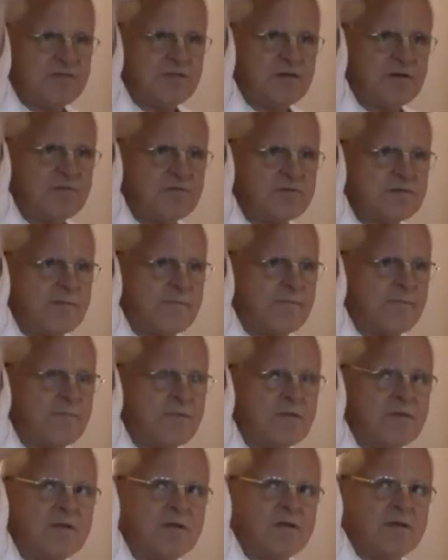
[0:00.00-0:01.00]
he goes,
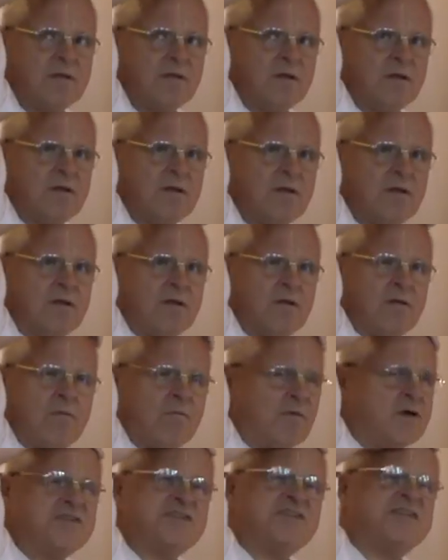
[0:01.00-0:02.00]

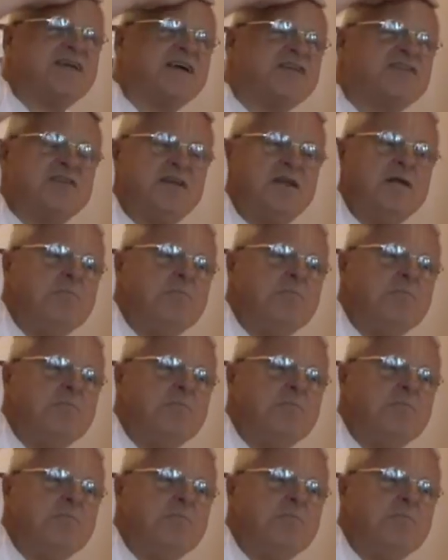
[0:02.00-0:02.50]
what does it actually